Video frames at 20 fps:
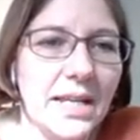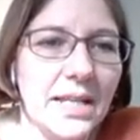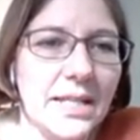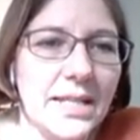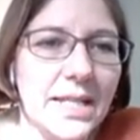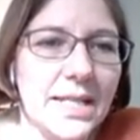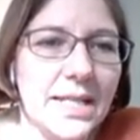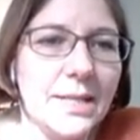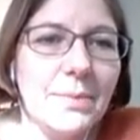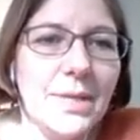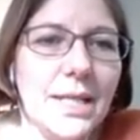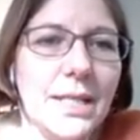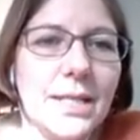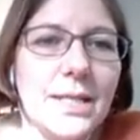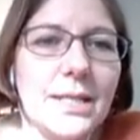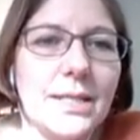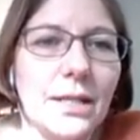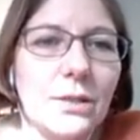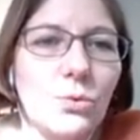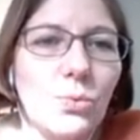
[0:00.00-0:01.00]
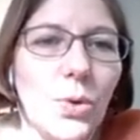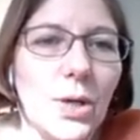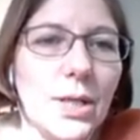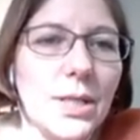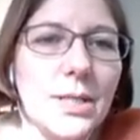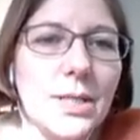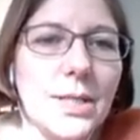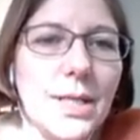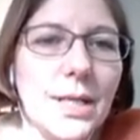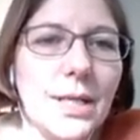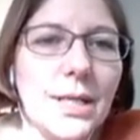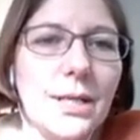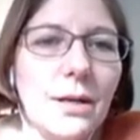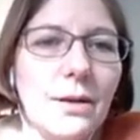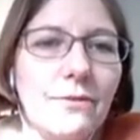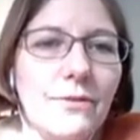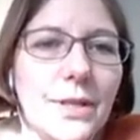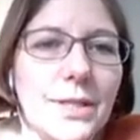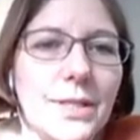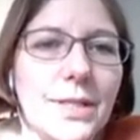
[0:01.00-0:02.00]
This means that one
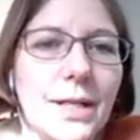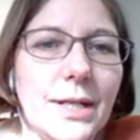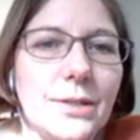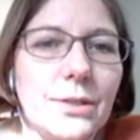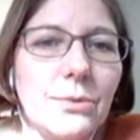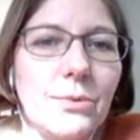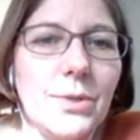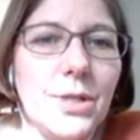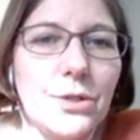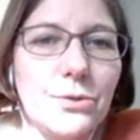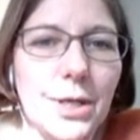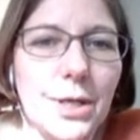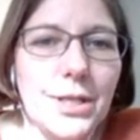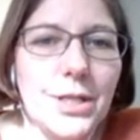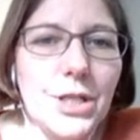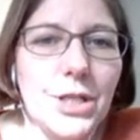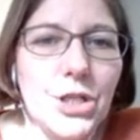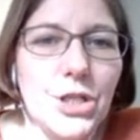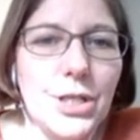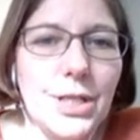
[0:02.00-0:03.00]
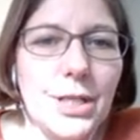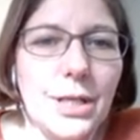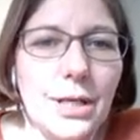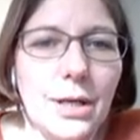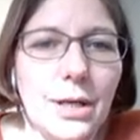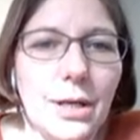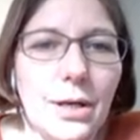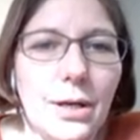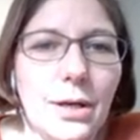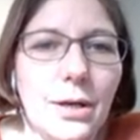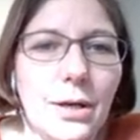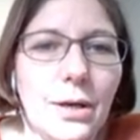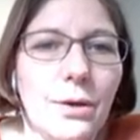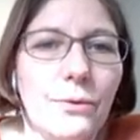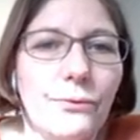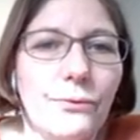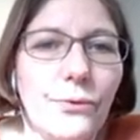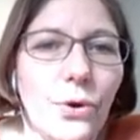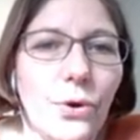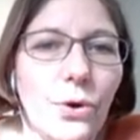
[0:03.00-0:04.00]
single ventilatory strategy
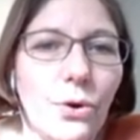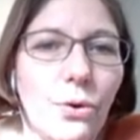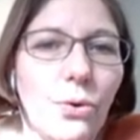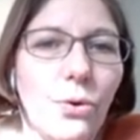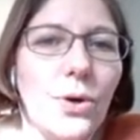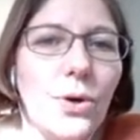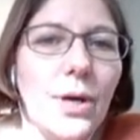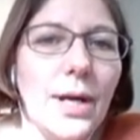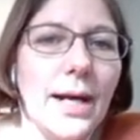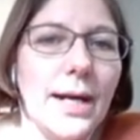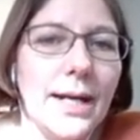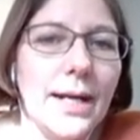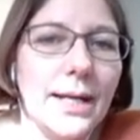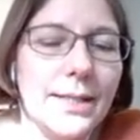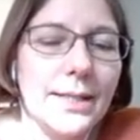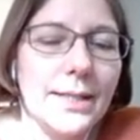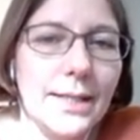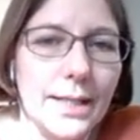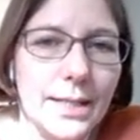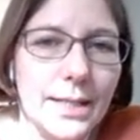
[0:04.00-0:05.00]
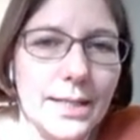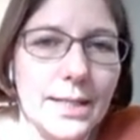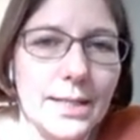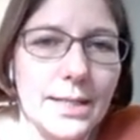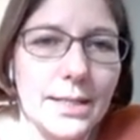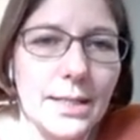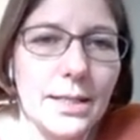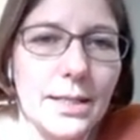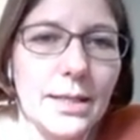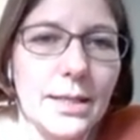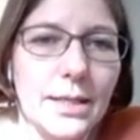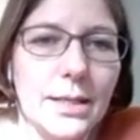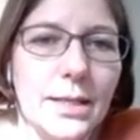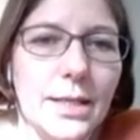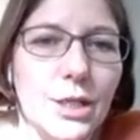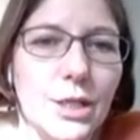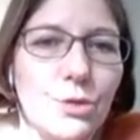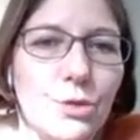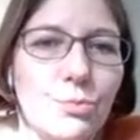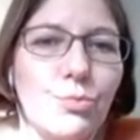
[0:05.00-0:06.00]
for all ARDS
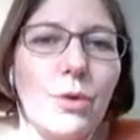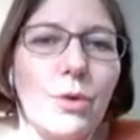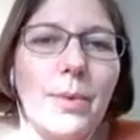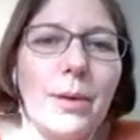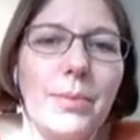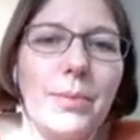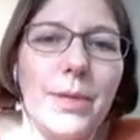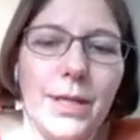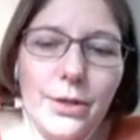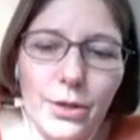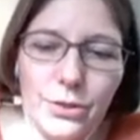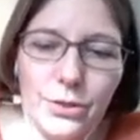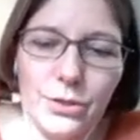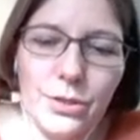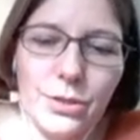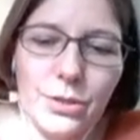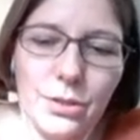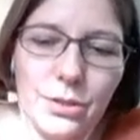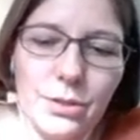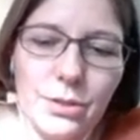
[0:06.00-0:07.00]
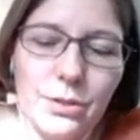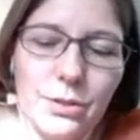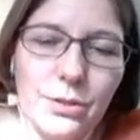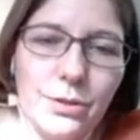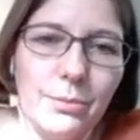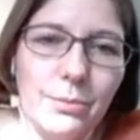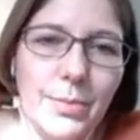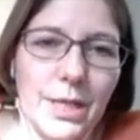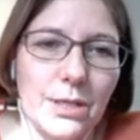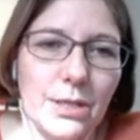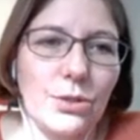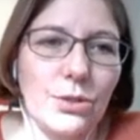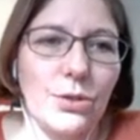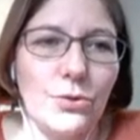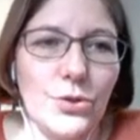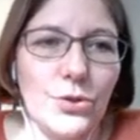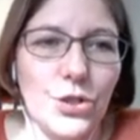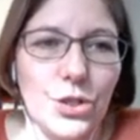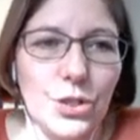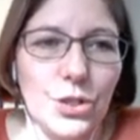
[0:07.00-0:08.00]
is probably not the best
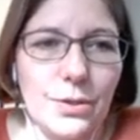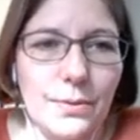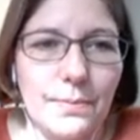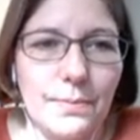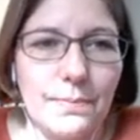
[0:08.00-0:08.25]
solution.